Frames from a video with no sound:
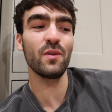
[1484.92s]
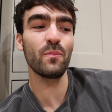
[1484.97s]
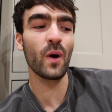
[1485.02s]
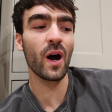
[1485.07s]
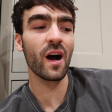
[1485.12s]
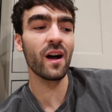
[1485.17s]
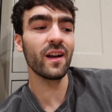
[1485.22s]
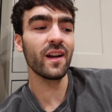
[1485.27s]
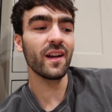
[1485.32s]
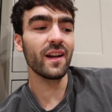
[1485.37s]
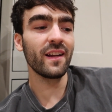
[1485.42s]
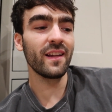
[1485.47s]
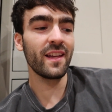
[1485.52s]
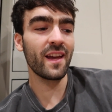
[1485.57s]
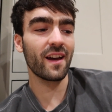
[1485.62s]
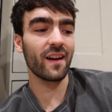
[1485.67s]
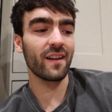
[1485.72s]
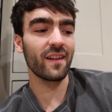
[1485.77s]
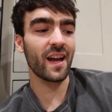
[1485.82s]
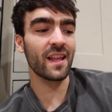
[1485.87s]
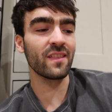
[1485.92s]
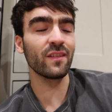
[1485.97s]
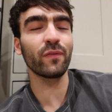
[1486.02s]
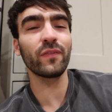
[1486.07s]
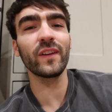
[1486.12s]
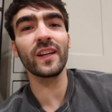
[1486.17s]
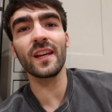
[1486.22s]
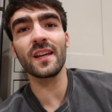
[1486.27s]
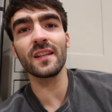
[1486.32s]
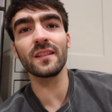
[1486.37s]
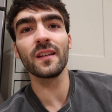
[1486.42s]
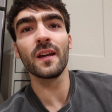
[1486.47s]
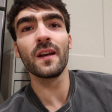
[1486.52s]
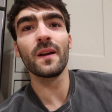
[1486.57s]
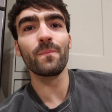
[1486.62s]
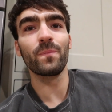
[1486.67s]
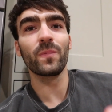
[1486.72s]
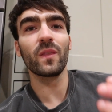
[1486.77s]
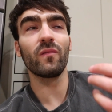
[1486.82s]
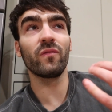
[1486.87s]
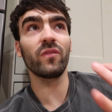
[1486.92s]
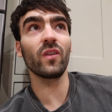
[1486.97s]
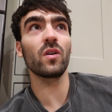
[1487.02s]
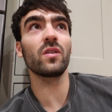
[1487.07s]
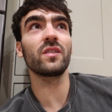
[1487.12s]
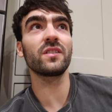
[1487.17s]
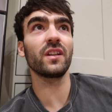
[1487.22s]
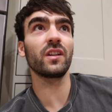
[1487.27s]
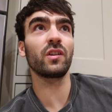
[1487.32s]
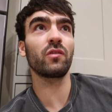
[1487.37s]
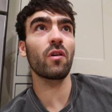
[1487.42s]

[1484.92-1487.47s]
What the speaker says: you. But yeah, and the thing is, vlogs are